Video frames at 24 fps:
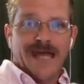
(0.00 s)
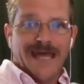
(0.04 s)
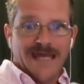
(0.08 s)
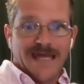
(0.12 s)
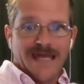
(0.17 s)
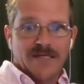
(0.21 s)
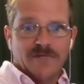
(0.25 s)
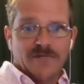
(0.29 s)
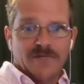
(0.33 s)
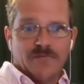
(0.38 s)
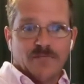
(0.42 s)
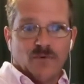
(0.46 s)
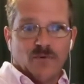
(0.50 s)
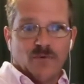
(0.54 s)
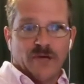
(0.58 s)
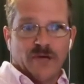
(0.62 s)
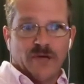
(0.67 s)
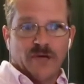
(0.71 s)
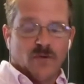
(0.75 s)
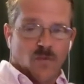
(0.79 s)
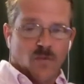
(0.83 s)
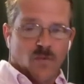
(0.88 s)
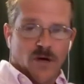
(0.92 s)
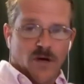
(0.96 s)

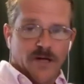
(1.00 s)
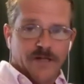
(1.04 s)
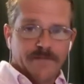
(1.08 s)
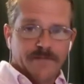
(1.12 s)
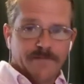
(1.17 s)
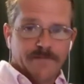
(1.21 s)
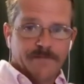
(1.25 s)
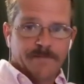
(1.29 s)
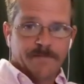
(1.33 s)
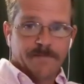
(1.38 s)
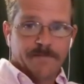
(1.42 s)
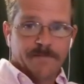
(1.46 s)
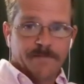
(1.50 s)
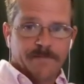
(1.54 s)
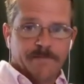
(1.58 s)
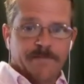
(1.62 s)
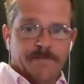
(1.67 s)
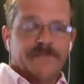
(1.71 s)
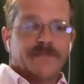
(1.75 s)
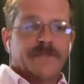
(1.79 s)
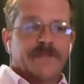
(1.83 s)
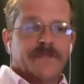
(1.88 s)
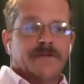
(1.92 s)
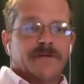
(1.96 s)
8.1.
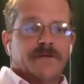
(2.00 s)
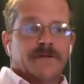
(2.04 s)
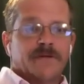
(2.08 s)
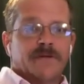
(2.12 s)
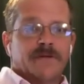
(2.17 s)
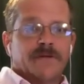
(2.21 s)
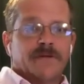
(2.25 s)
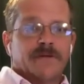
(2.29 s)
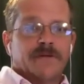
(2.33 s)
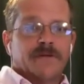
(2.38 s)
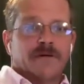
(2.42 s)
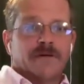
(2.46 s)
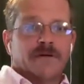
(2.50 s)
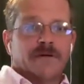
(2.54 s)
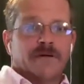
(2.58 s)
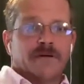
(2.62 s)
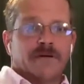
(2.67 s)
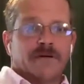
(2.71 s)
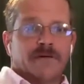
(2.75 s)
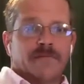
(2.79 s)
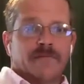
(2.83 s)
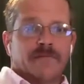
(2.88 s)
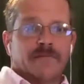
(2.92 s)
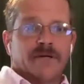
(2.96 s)

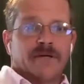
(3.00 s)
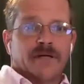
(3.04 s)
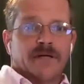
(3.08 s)
And